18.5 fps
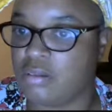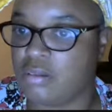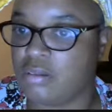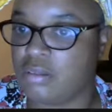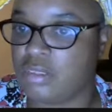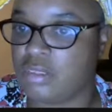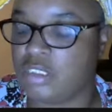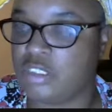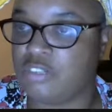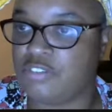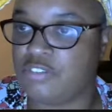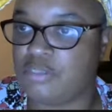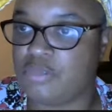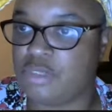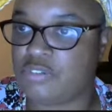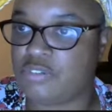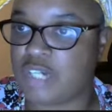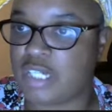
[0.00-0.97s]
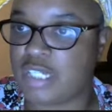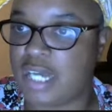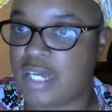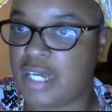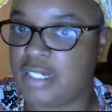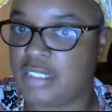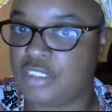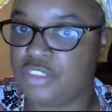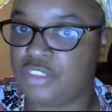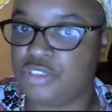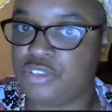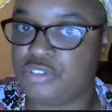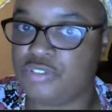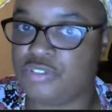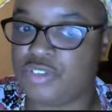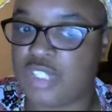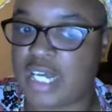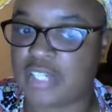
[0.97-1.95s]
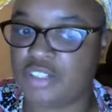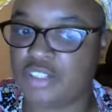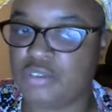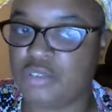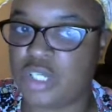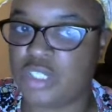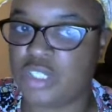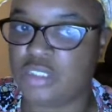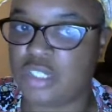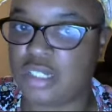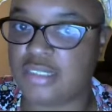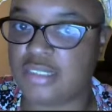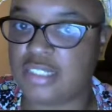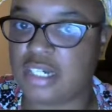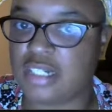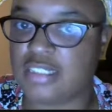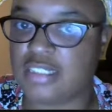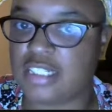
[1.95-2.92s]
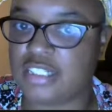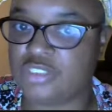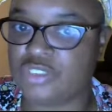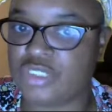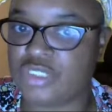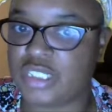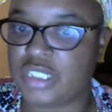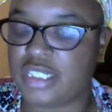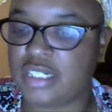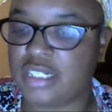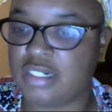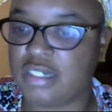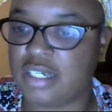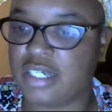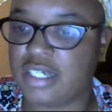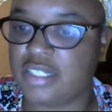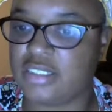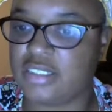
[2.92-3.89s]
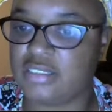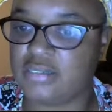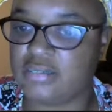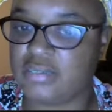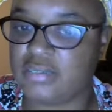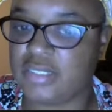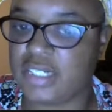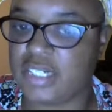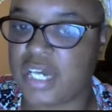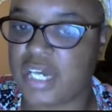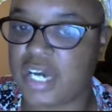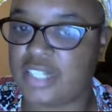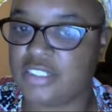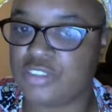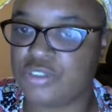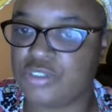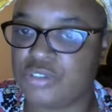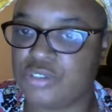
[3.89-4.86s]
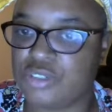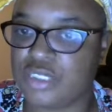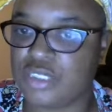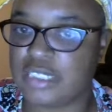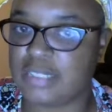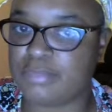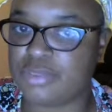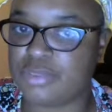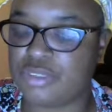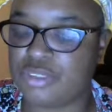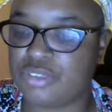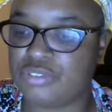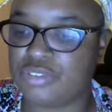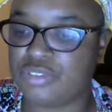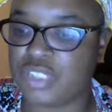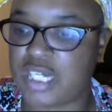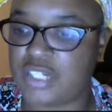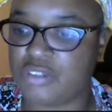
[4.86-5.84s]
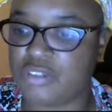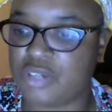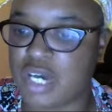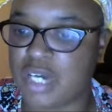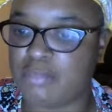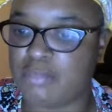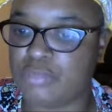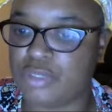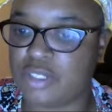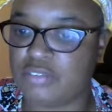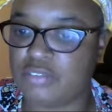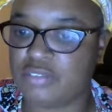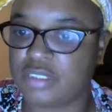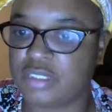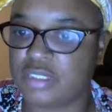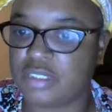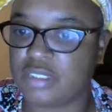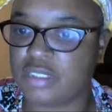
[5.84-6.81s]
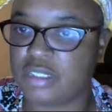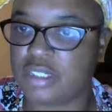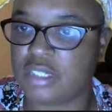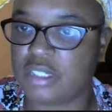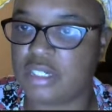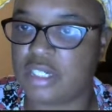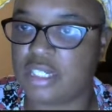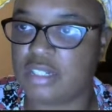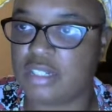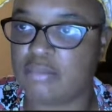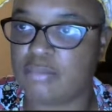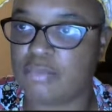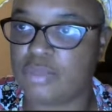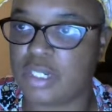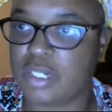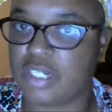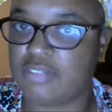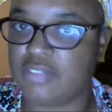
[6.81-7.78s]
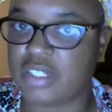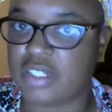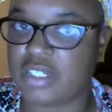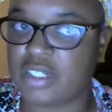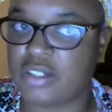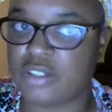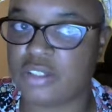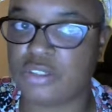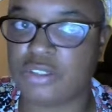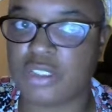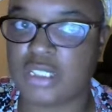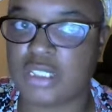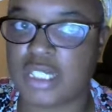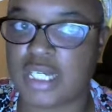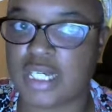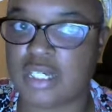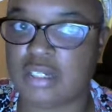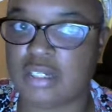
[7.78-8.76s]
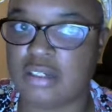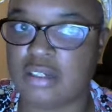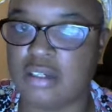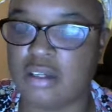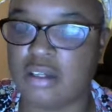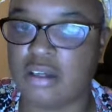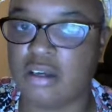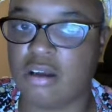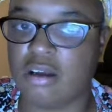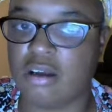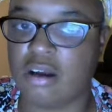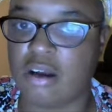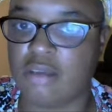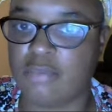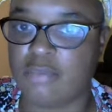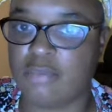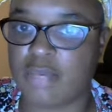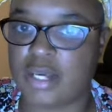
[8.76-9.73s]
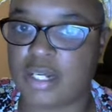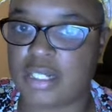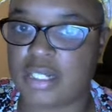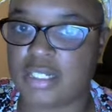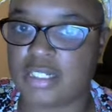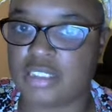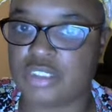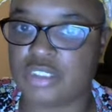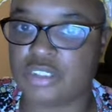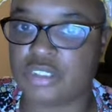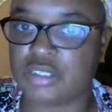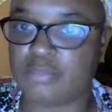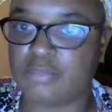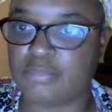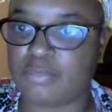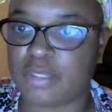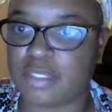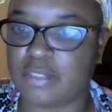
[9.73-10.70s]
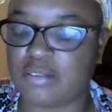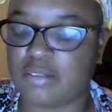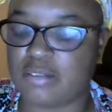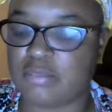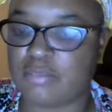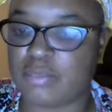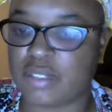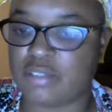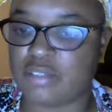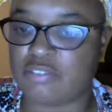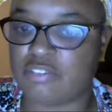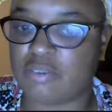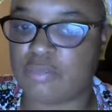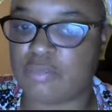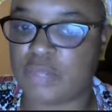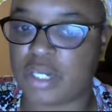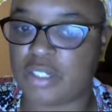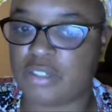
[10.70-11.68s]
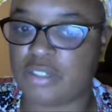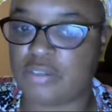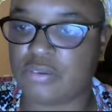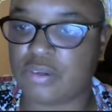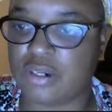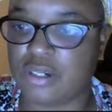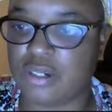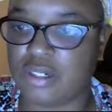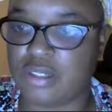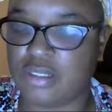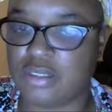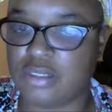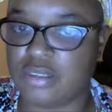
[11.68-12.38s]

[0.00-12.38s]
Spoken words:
you're from North Carolina. Do you feel like you learned lost cause history in high school growing up, or do you feel like you got more of a more even keeled look at American history being from where you are?